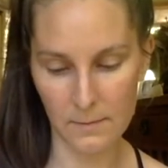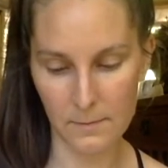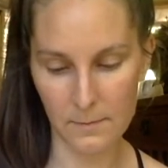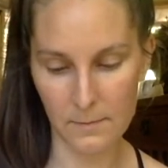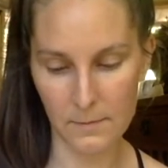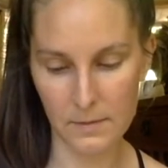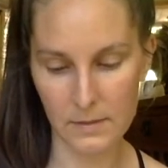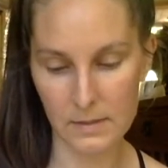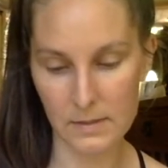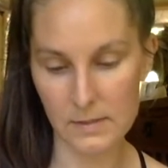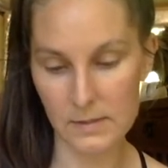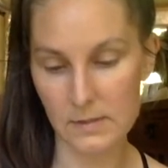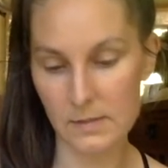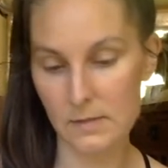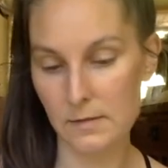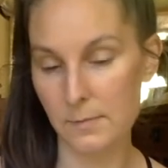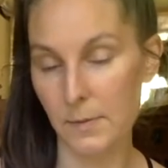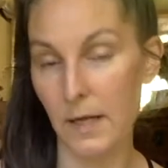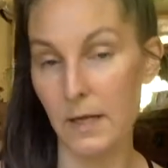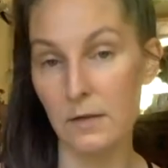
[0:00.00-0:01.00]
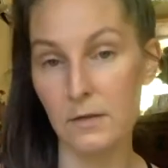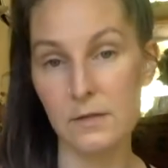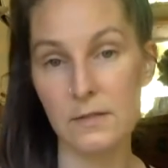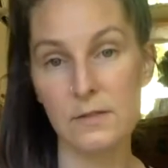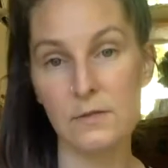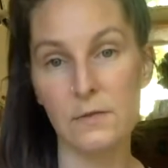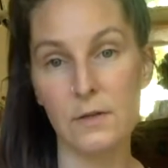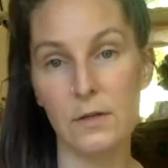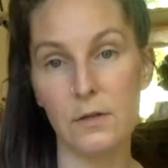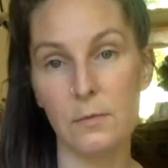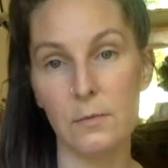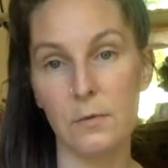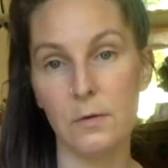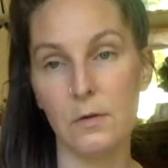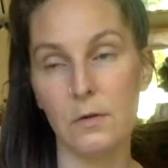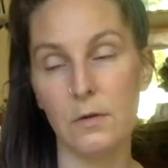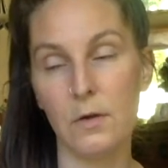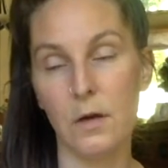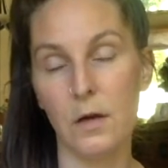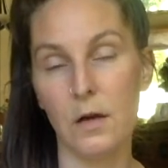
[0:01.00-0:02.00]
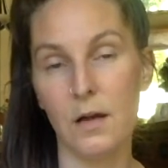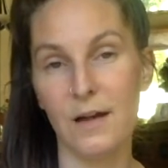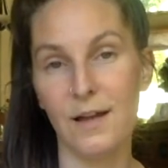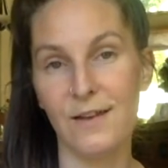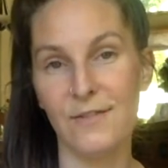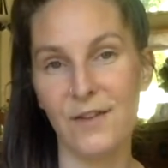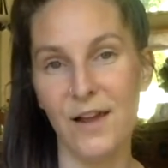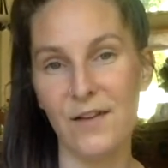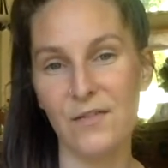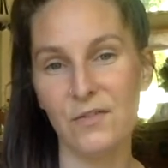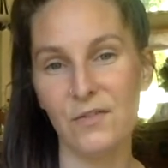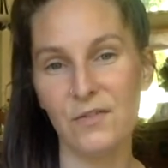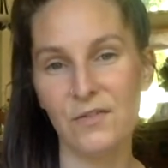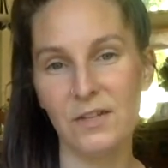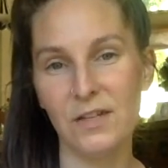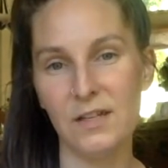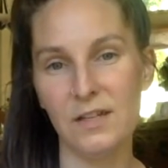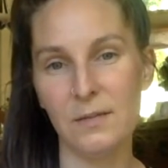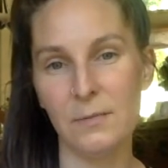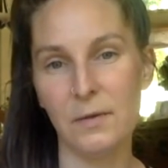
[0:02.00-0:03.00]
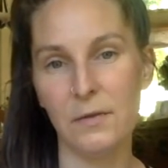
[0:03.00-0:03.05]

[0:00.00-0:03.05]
But this pattern is available on Ravelry,